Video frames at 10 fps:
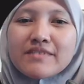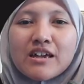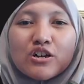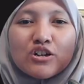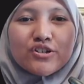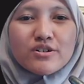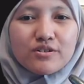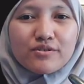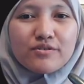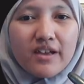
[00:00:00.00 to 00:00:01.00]
So
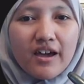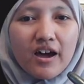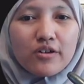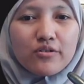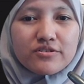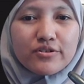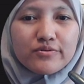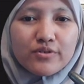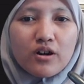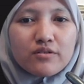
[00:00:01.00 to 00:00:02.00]
today I will show you
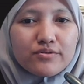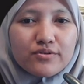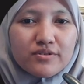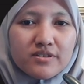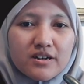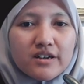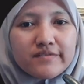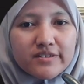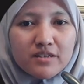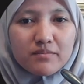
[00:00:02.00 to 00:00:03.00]
how to use the if
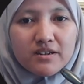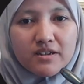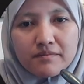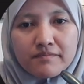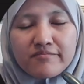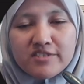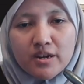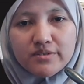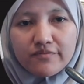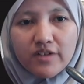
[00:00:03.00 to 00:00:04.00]
statement in chapter
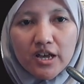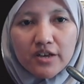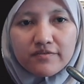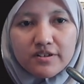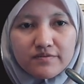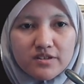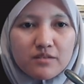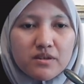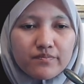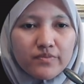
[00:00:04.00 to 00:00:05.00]
5 if statement.
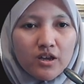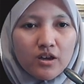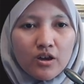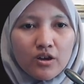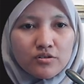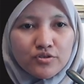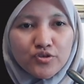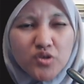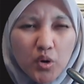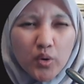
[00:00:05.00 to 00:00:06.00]

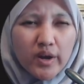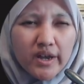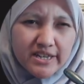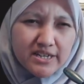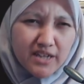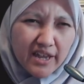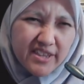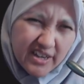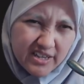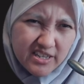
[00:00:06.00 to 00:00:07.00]
So I think
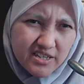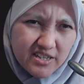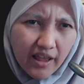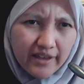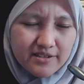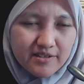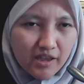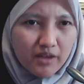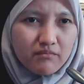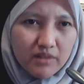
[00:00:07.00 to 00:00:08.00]
it is like
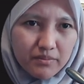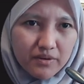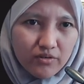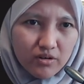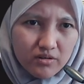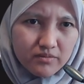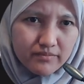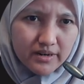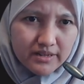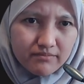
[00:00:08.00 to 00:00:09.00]
same like before,
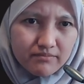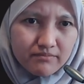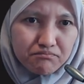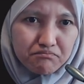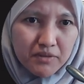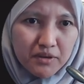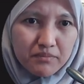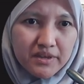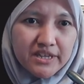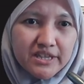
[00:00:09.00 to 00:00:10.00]
but
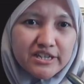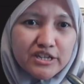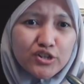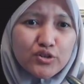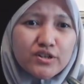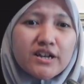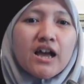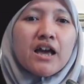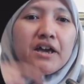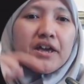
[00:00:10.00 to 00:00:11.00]
maybe this is using
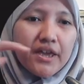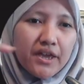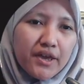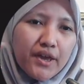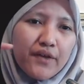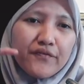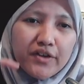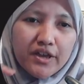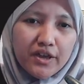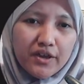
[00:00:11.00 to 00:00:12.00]
if,
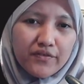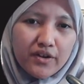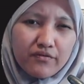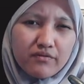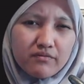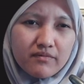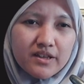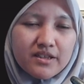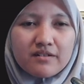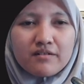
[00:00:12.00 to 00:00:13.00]
I think.
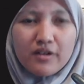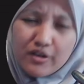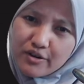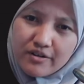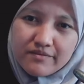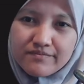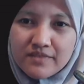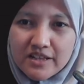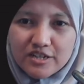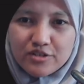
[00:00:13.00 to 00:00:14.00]
Yeah,
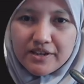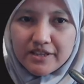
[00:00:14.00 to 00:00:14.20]
let's try it.